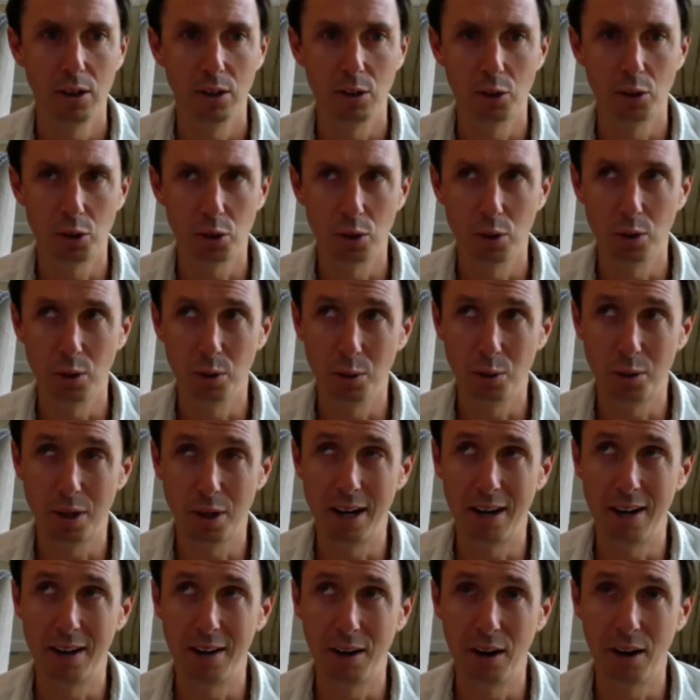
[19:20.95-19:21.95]
true
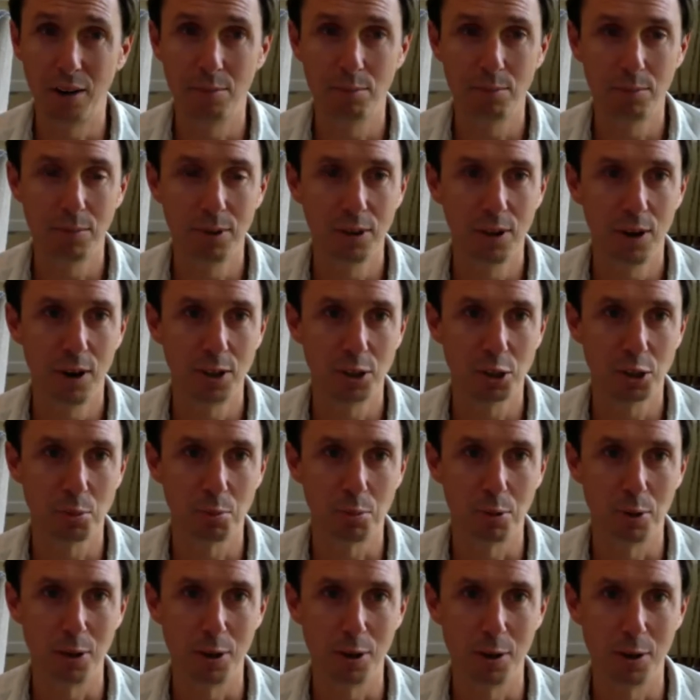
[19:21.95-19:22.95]
kind of
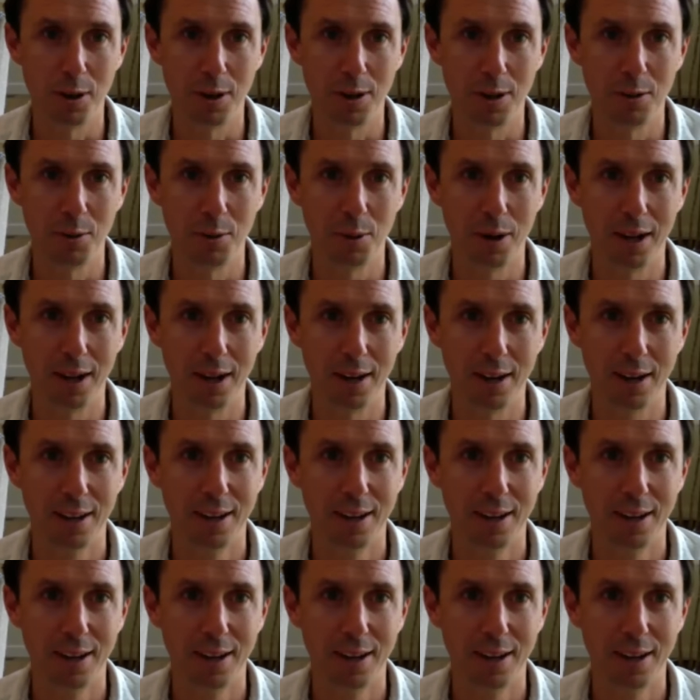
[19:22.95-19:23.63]
entrepreneuring the way